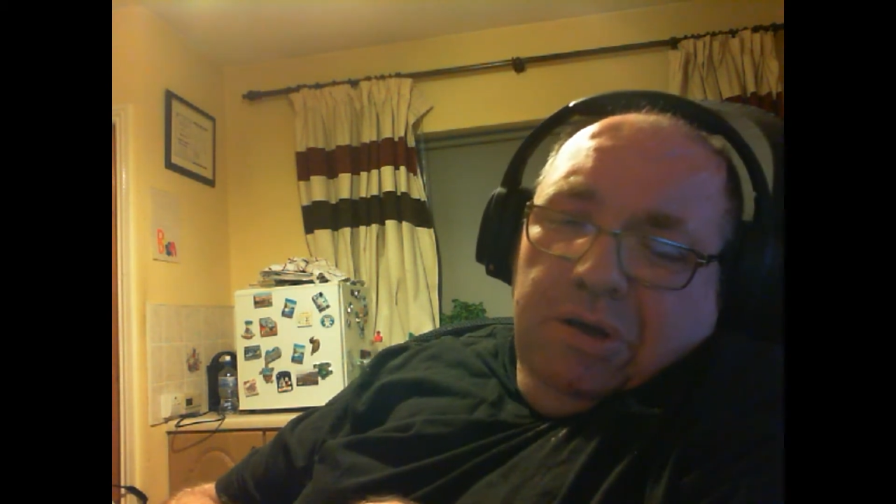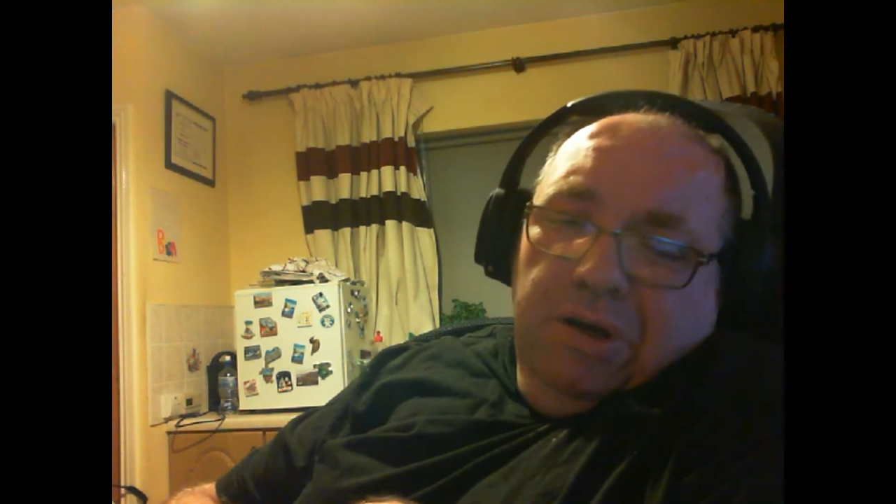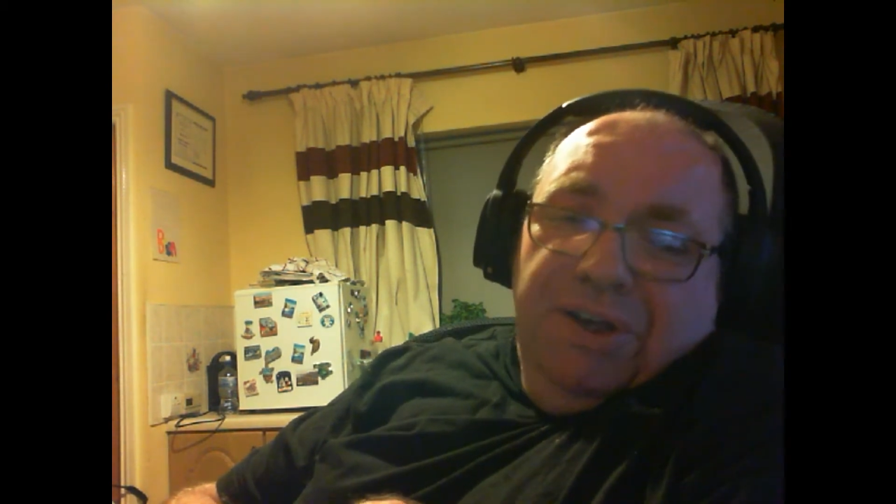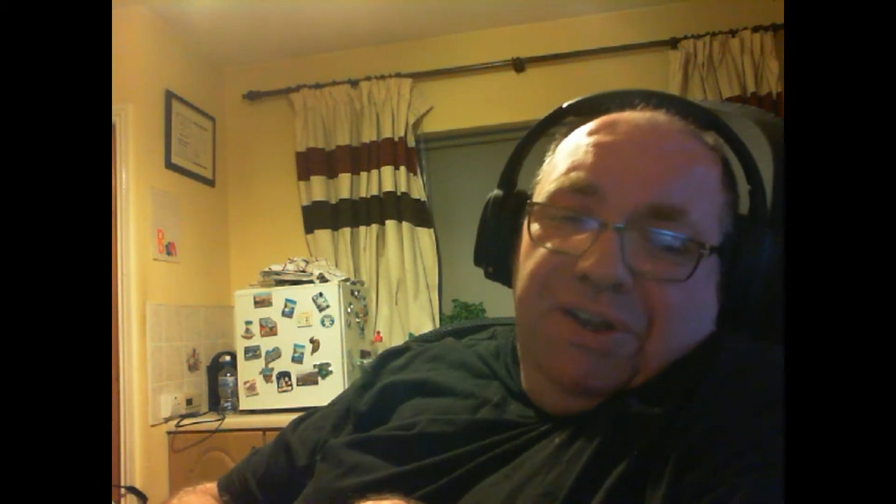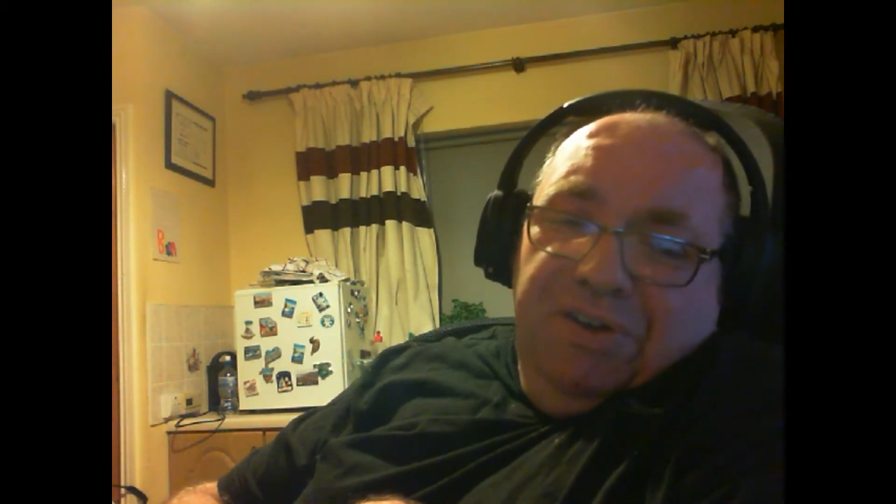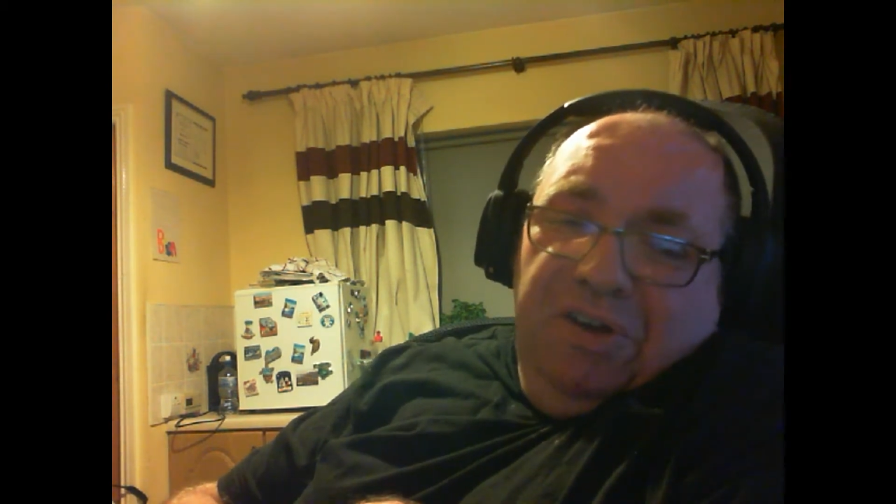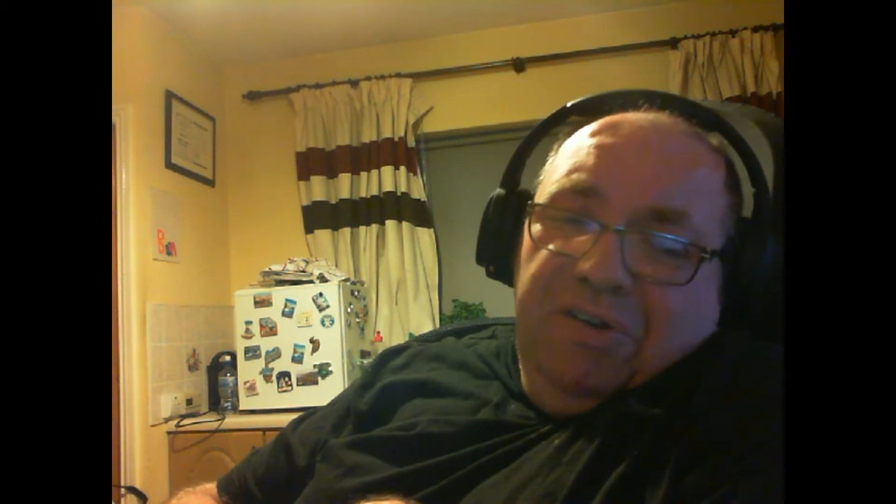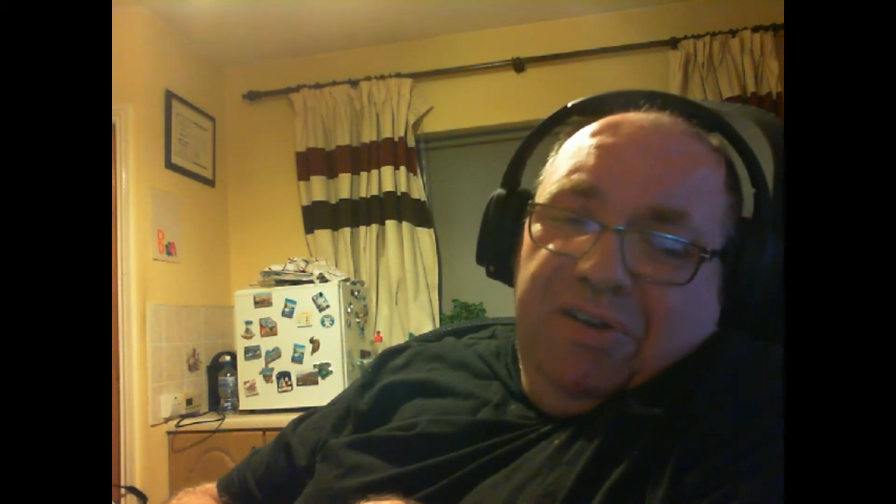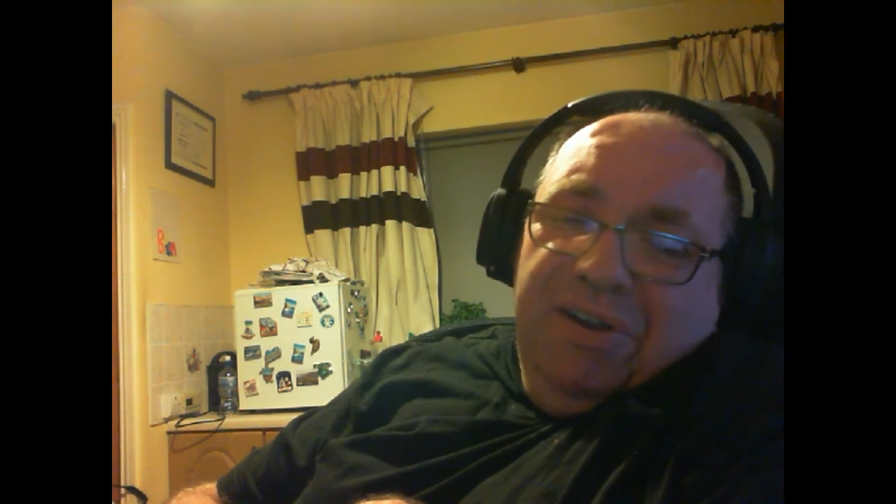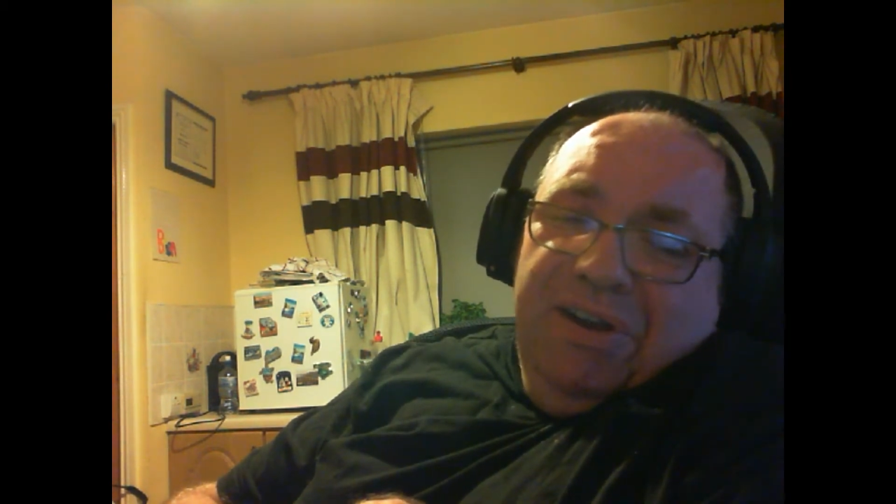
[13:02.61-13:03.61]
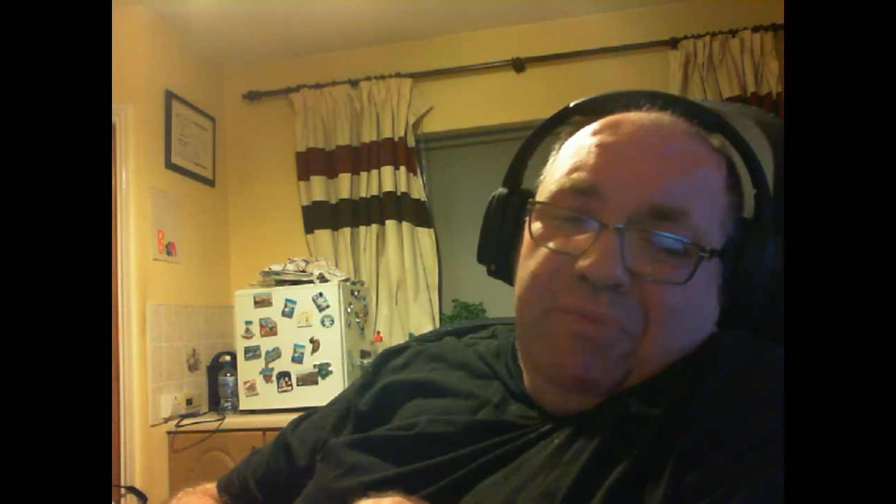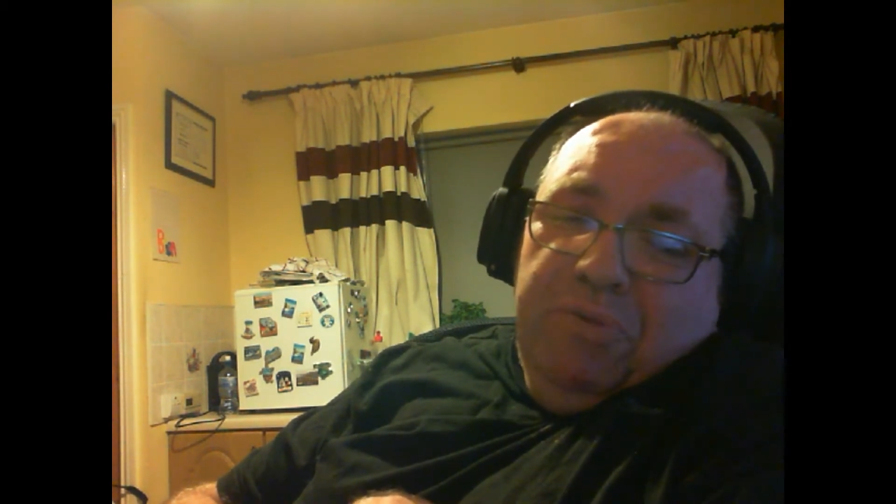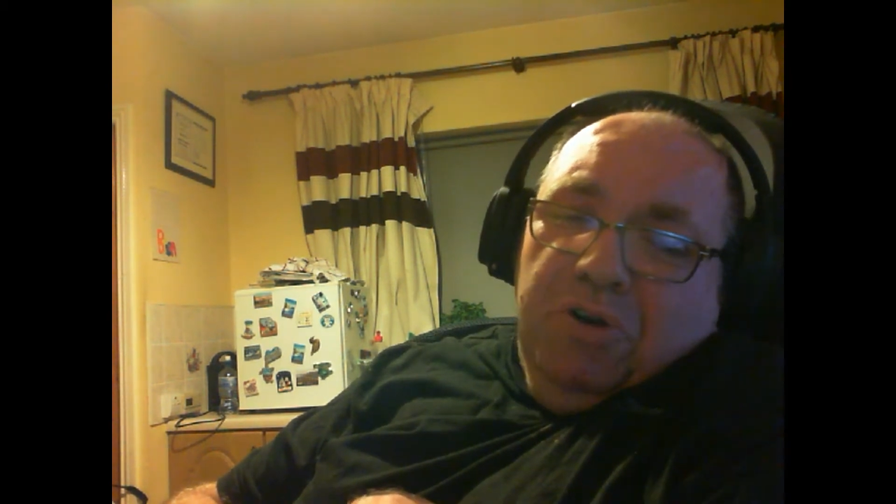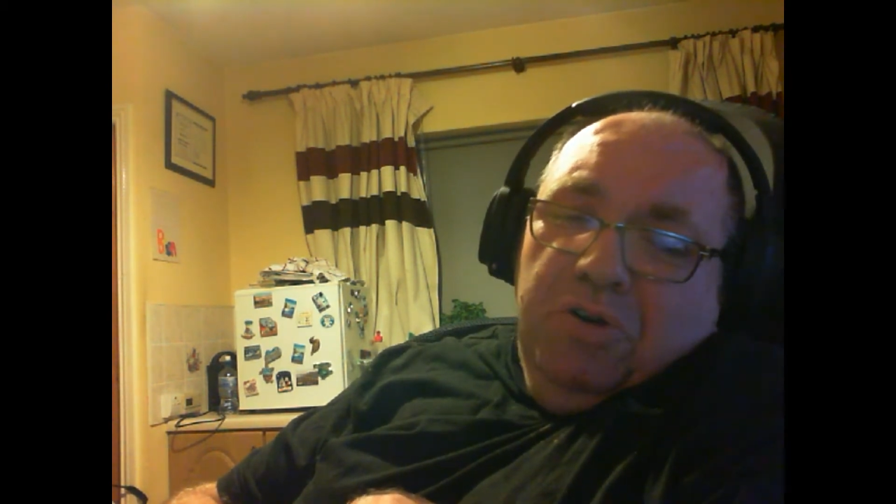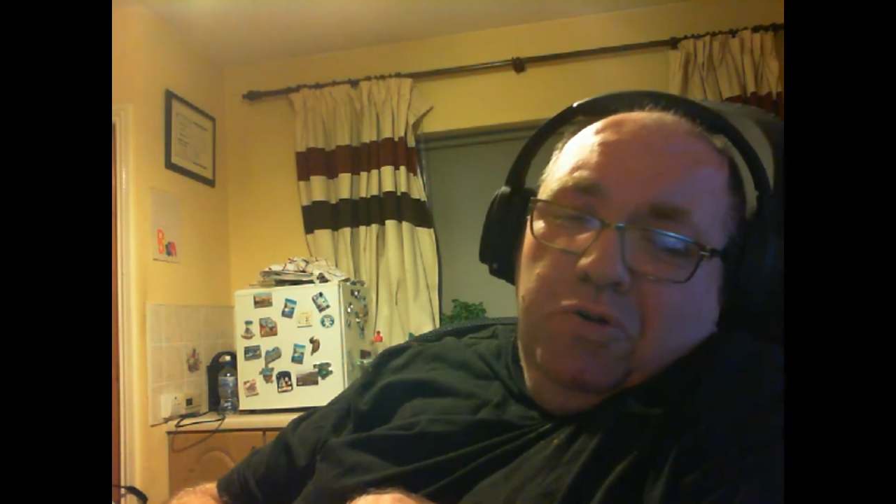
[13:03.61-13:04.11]
I thought it
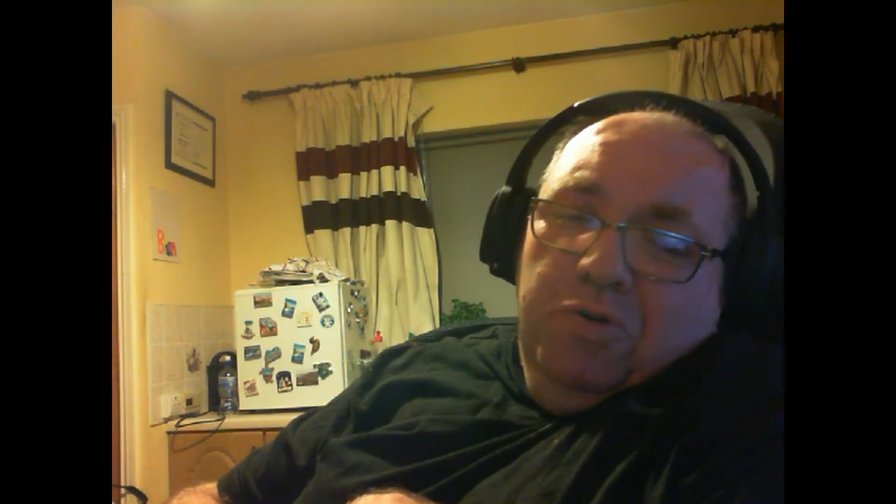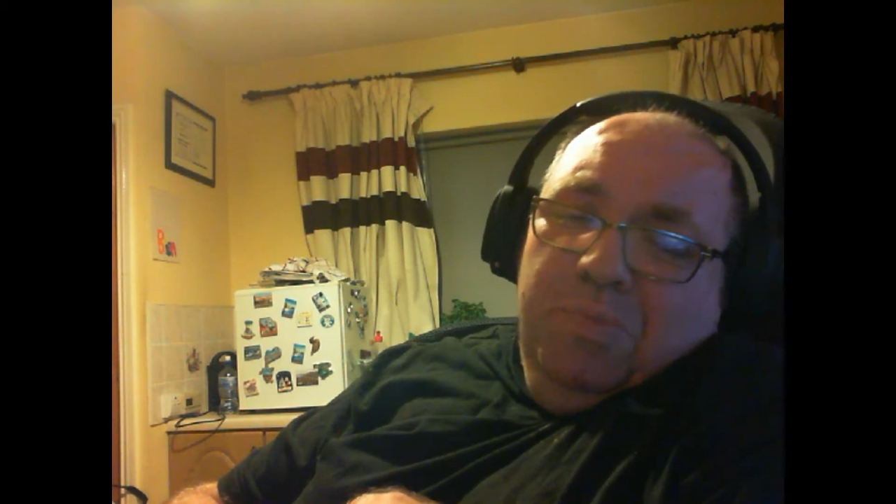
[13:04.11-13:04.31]
ever could